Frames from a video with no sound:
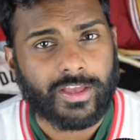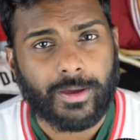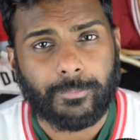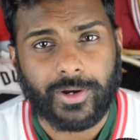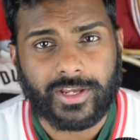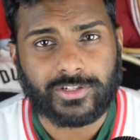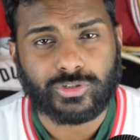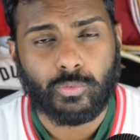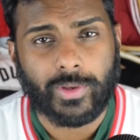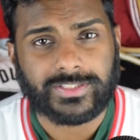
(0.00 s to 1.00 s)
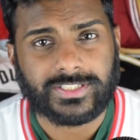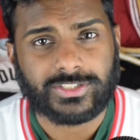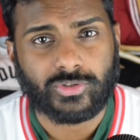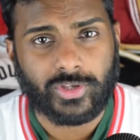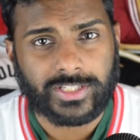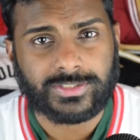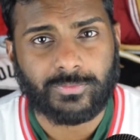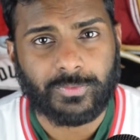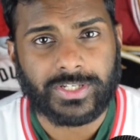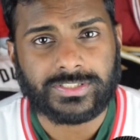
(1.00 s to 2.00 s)
a break until Wednesday, so they get
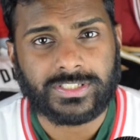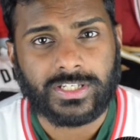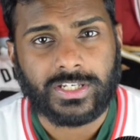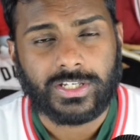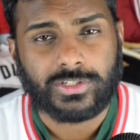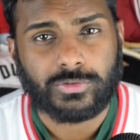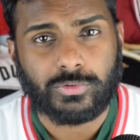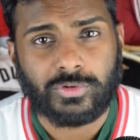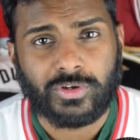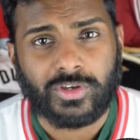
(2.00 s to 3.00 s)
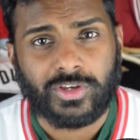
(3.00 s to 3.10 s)
some rest to,